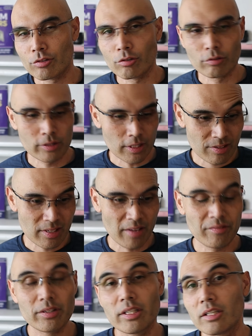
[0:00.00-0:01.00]
So the
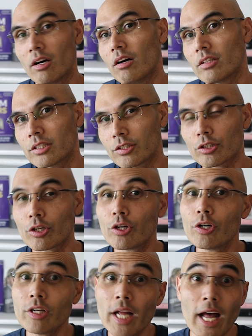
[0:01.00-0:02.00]
seventy dollars
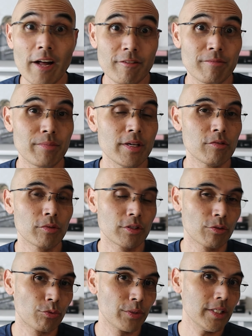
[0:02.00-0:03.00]
could have been
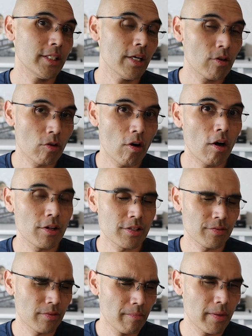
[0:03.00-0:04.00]
what the retail
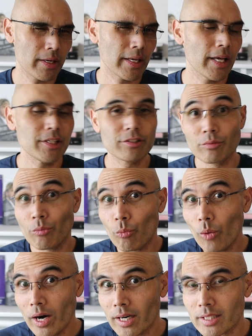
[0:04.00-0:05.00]
cost of the
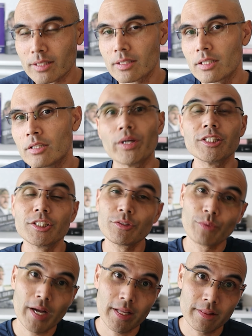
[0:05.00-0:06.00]
medication was when
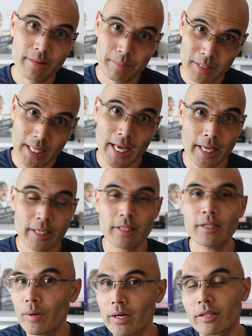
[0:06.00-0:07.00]
she ran the
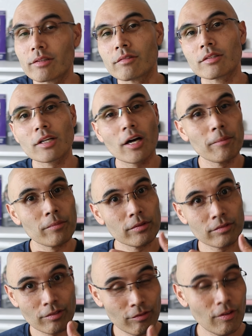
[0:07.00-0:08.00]
plan. But
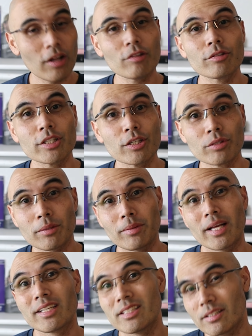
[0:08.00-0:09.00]
come the following year when the
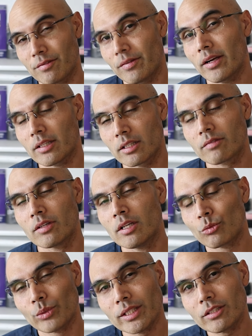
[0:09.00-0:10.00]
plan is effective,
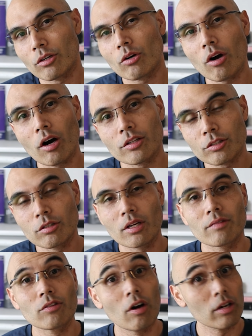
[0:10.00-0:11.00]
the retail cost
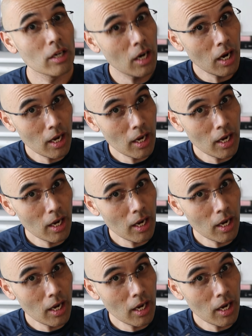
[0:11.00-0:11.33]
could have gone